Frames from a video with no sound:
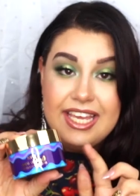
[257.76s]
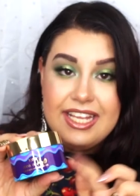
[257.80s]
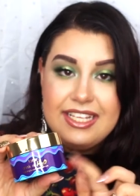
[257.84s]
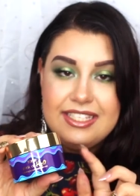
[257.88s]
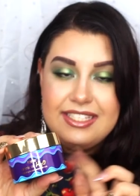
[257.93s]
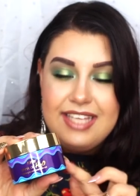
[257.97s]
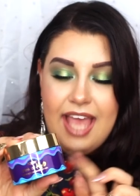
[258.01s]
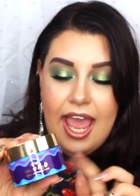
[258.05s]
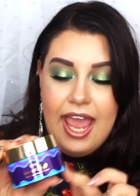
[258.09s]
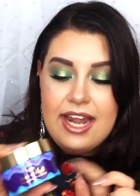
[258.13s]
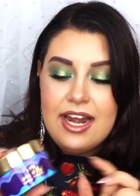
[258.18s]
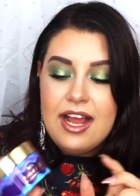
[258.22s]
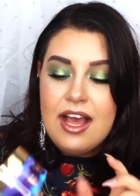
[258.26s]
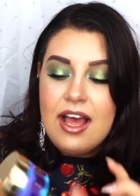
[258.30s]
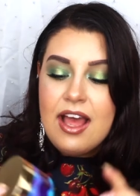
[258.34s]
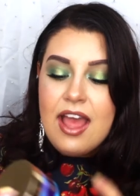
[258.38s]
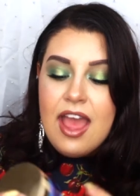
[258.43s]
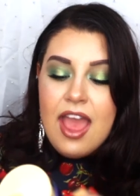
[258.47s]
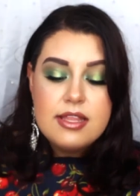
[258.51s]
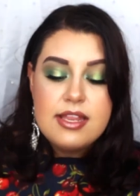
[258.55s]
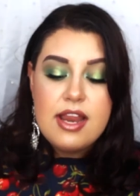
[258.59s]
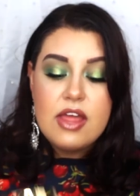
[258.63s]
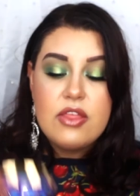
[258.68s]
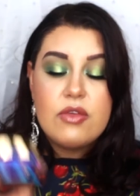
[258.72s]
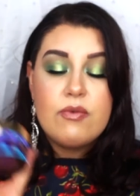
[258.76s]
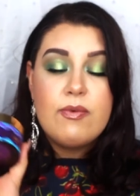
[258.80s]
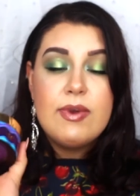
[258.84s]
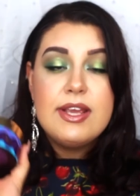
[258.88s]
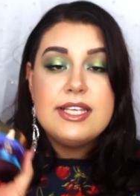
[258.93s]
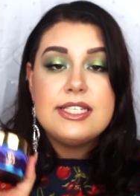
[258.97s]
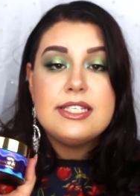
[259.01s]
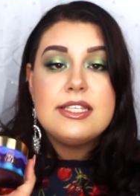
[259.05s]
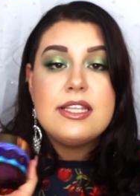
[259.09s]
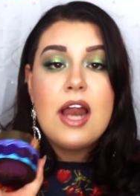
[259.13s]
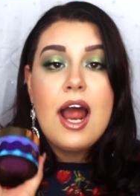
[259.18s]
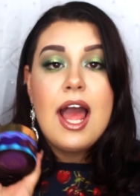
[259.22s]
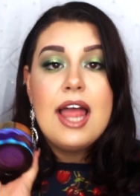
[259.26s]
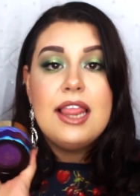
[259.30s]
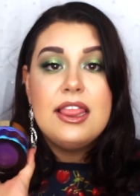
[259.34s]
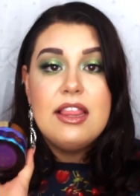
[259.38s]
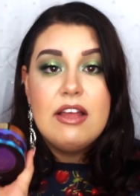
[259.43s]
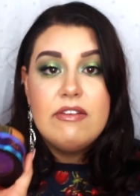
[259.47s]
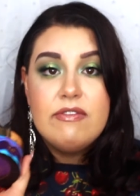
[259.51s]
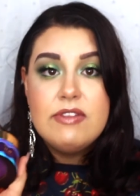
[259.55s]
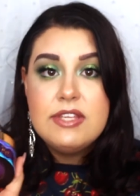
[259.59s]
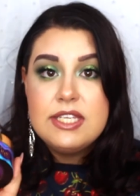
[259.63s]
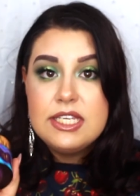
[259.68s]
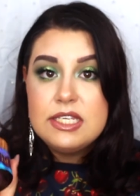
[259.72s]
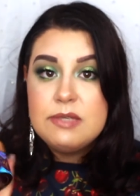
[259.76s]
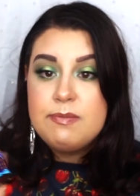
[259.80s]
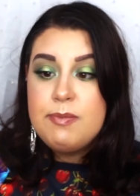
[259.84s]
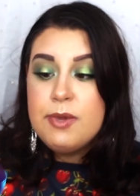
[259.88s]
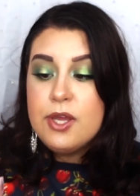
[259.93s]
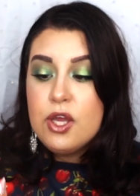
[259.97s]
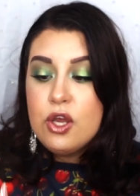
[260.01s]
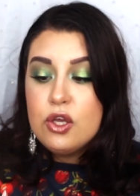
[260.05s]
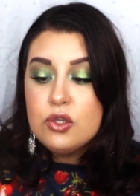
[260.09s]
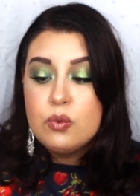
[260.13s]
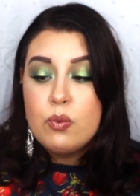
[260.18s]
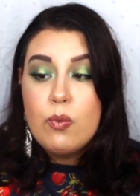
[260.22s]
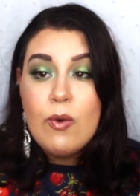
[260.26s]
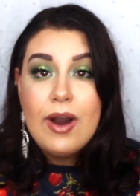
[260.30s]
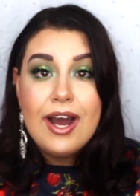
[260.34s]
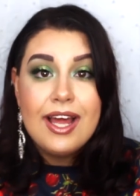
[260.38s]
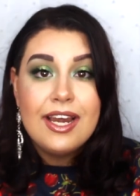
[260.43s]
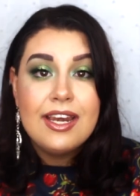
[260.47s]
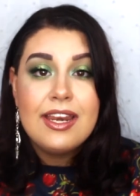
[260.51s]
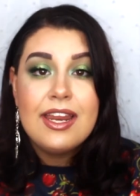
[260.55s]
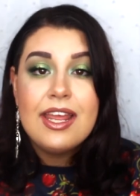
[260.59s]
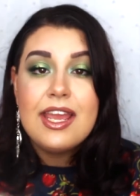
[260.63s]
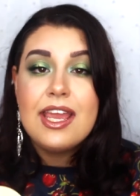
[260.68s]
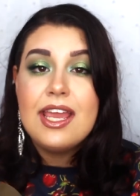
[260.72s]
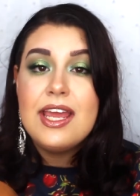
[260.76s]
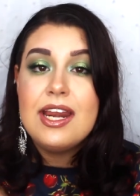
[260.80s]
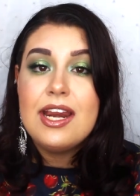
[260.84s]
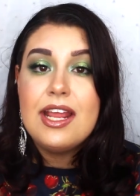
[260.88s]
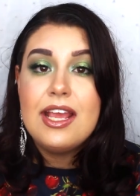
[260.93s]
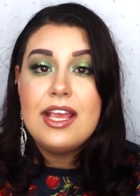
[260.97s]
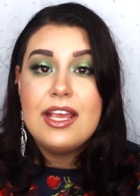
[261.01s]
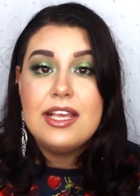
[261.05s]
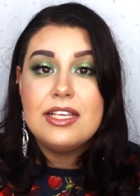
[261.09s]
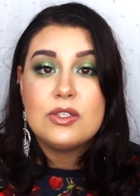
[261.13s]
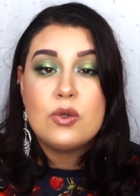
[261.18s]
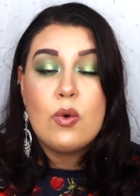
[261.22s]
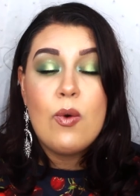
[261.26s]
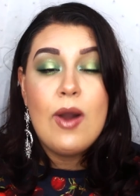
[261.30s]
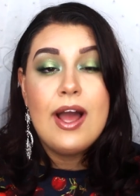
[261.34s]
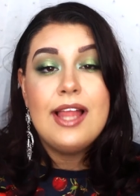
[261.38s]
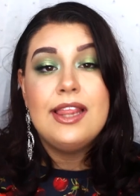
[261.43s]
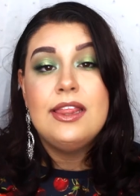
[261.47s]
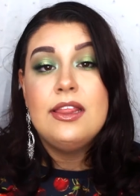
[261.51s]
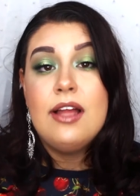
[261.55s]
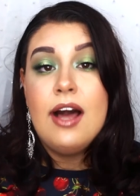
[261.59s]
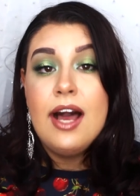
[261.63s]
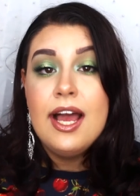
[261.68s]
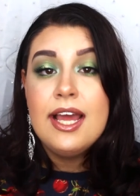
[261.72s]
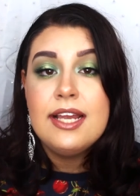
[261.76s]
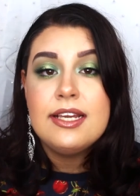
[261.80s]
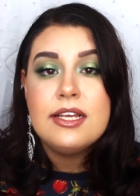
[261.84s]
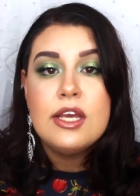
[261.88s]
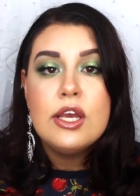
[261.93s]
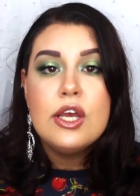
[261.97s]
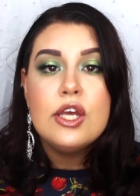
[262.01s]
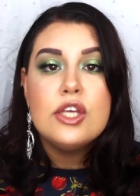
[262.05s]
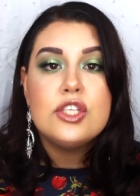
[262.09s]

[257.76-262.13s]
container. Now, the reason that I love this is because, one, it is quite light.